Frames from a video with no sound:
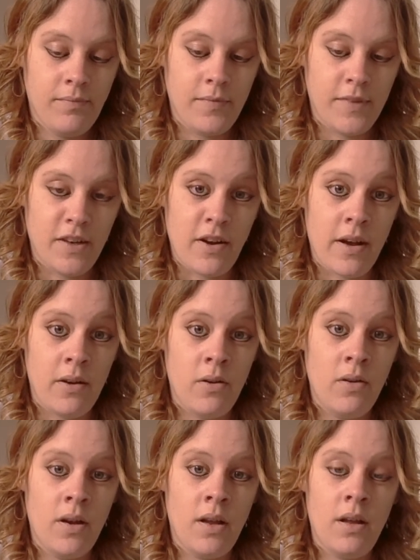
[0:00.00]
know,
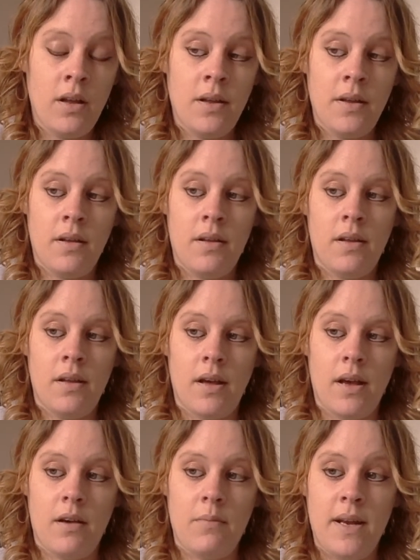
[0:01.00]

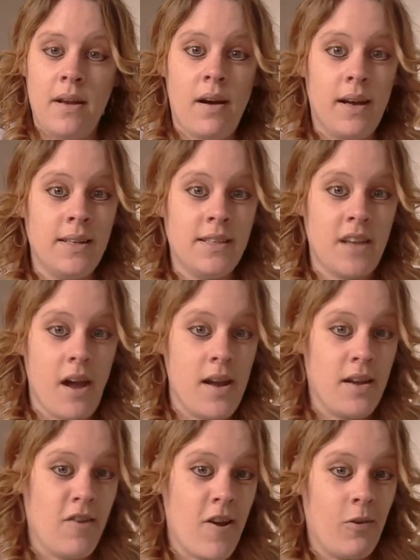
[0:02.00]
in hindsight,
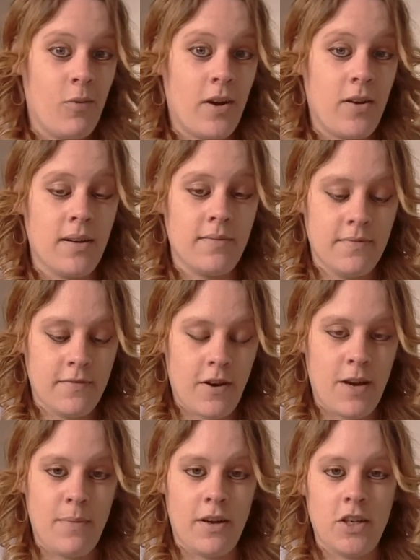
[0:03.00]
you know, we're very
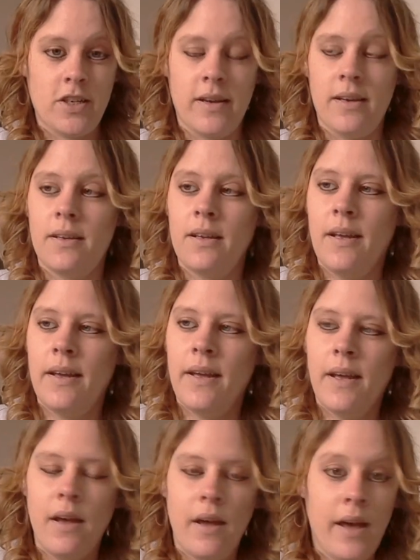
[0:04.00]
much a
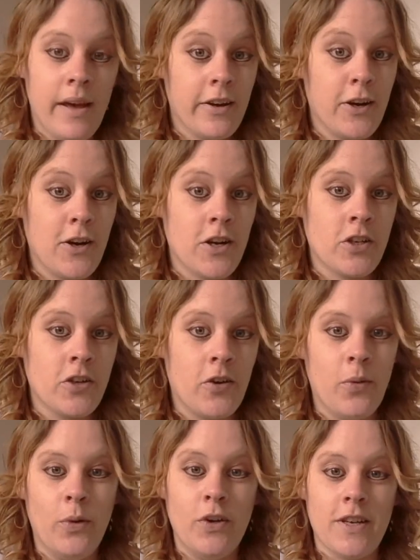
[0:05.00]
coulda, shoulda,
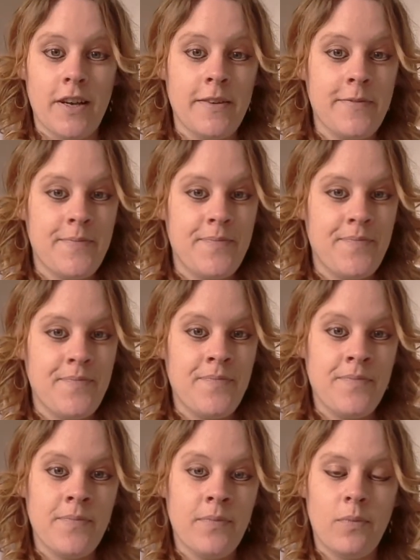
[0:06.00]
woulda.
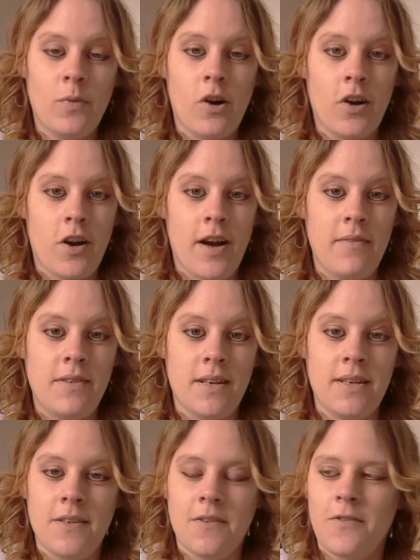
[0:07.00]
What could I have done
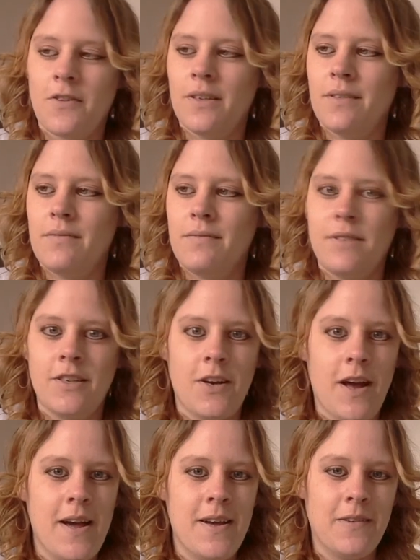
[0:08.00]
different? Could I
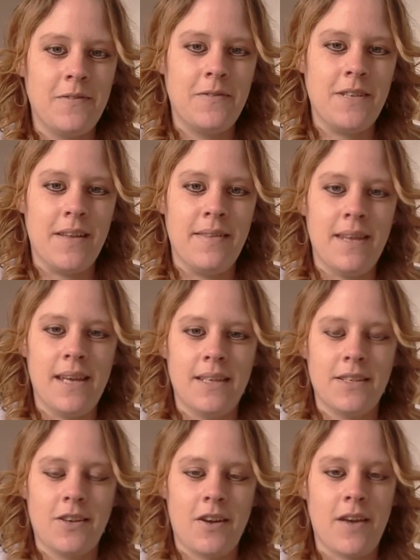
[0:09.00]
have done this?
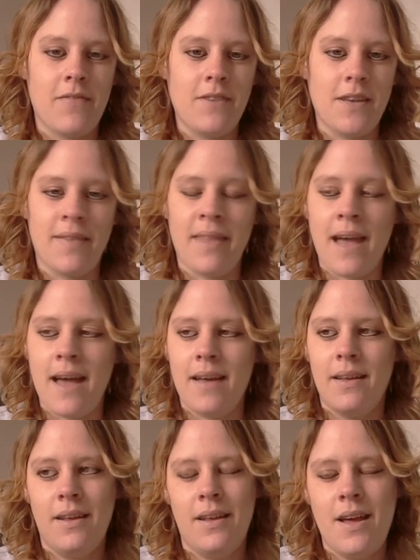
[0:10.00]
Could I have done that?
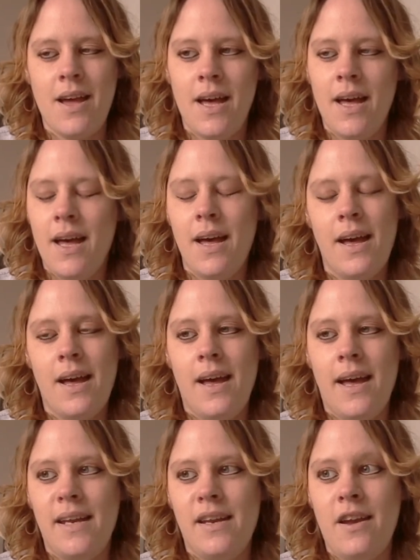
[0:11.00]

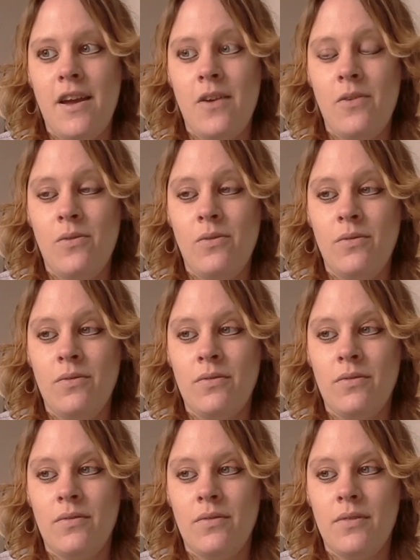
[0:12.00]
And you know,
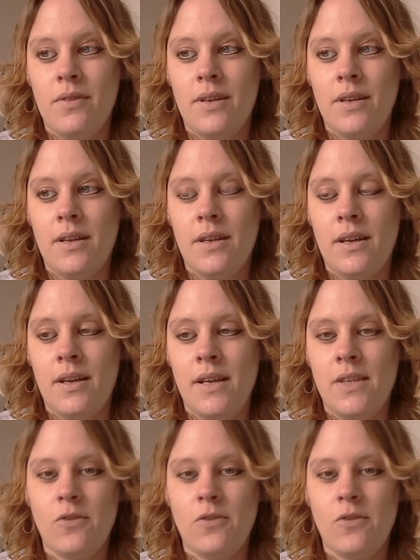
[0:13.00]
it's all